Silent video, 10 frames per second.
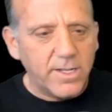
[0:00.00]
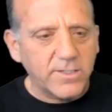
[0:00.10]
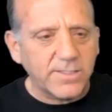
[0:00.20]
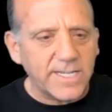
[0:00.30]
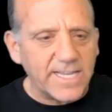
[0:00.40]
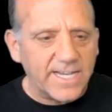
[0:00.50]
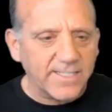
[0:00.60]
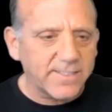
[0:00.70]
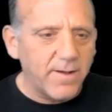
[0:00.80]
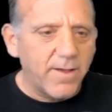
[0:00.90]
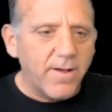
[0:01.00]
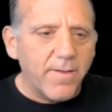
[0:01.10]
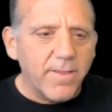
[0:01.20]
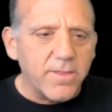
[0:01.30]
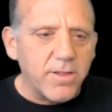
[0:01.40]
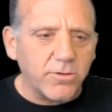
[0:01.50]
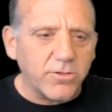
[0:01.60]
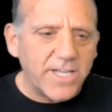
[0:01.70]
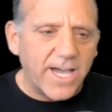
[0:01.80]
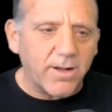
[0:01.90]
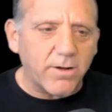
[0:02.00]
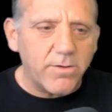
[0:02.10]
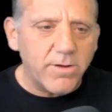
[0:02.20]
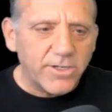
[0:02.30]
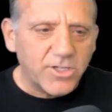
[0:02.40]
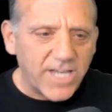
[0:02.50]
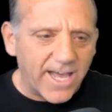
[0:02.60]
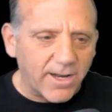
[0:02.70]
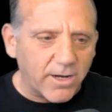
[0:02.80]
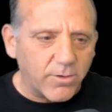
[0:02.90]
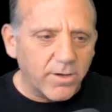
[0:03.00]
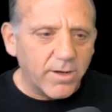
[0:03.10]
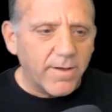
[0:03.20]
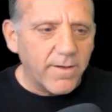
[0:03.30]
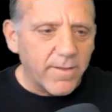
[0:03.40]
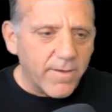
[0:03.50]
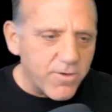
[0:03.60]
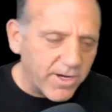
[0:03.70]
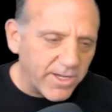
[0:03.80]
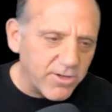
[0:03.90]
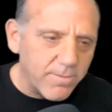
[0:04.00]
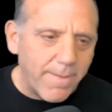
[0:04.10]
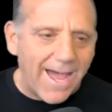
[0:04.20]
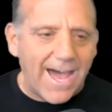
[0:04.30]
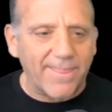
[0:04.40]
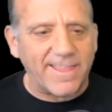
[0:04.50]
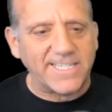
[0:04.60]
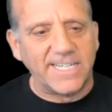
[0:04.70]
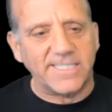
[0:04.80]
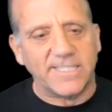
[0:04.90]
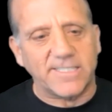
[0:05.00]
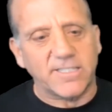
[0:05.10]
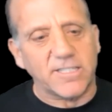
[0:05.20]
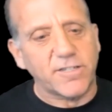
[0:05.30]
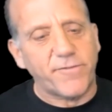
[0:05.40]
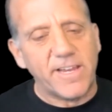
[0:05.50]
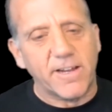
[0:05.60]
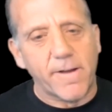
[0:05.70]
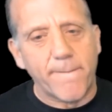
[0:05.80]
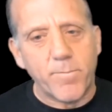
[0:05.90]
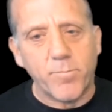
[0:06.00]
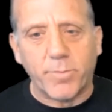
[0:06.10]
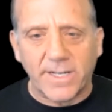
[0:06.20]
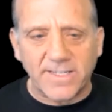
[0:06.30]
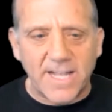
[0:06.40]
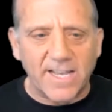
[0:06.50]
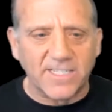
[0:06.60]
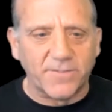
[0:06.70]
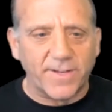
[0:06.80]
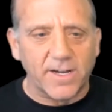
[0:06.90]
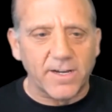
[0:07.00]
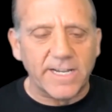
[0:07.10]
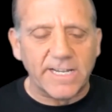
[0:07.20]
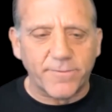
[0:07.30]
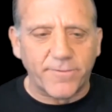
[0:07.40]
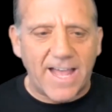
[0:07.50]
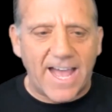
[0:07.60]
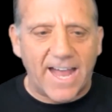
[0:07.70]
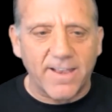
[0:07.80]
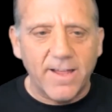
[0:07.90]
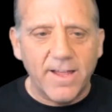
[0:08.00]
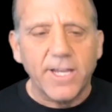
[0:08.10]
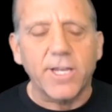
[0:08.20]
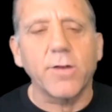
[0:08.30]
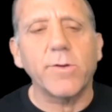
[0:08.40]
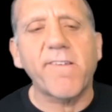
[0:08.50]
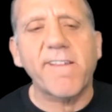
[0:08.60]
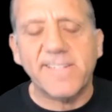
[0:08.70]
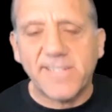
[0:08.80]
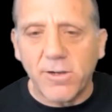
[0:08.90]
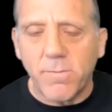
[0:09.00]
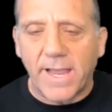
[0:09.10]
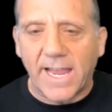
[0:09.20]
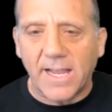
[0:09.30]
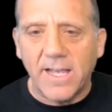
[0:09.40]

just like this. No shadow, shadow. You can do math that says this is a sphere, but it's not a sphere. It's flat. You're assuming